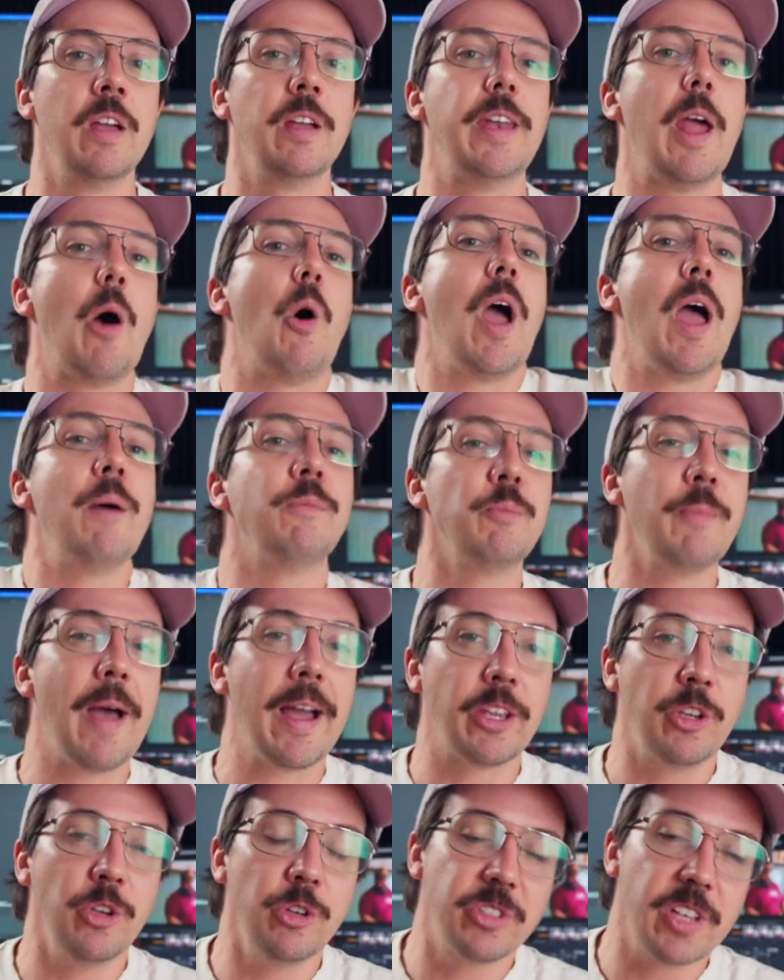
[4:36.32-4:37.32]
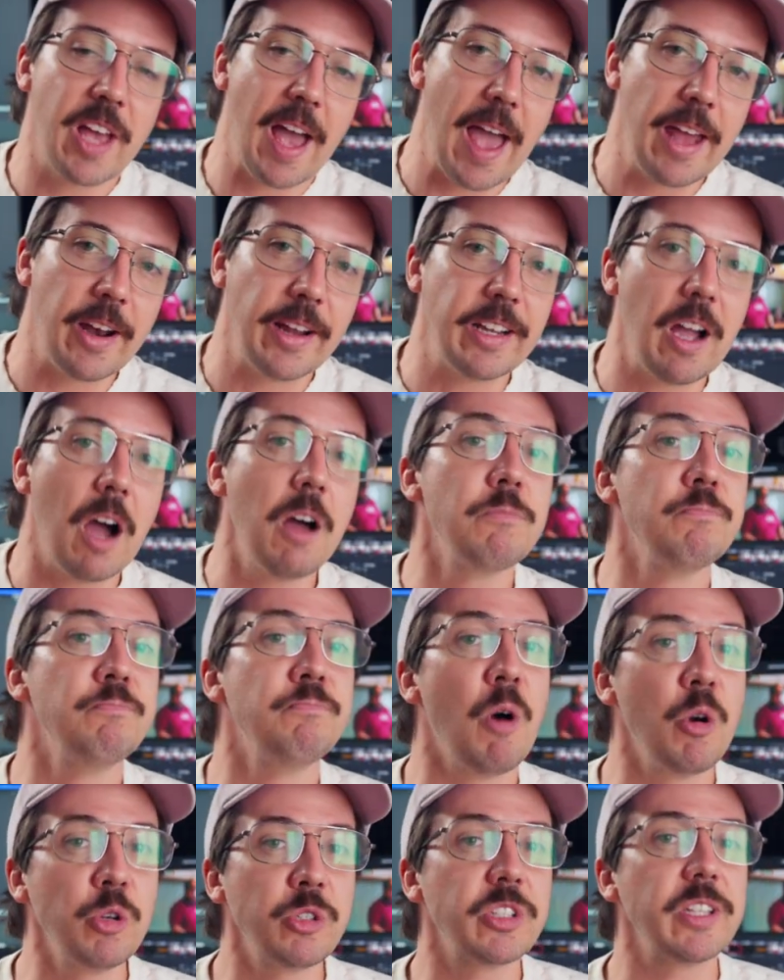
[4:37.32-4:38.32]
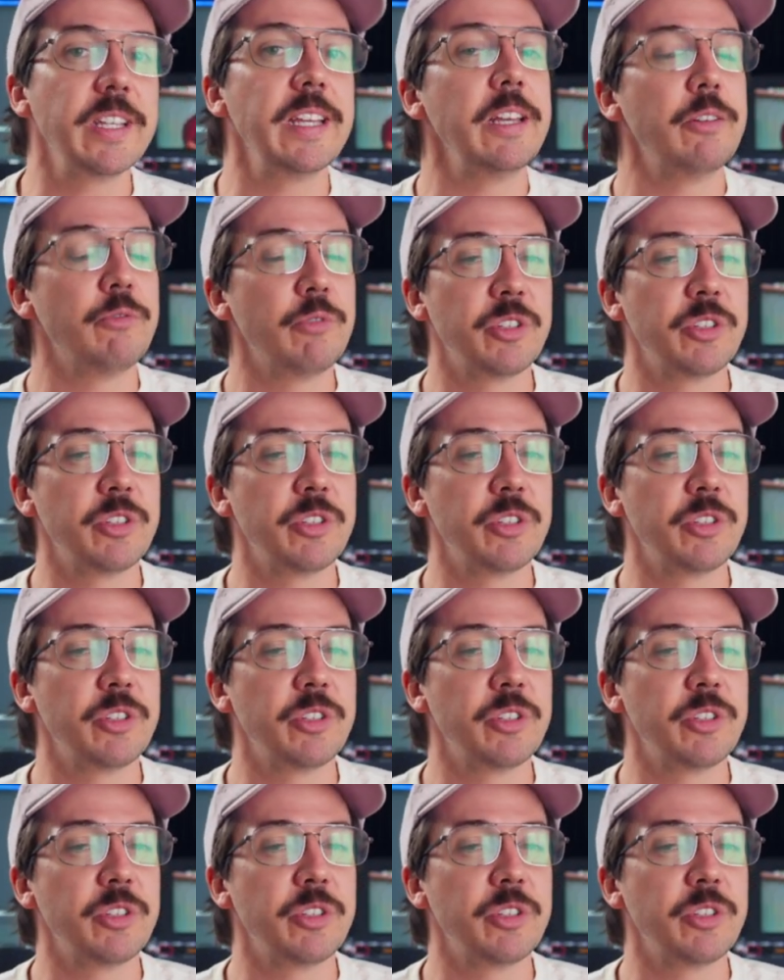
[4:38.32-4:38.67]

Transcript: Now, I am a Mac user, and I cut mostly in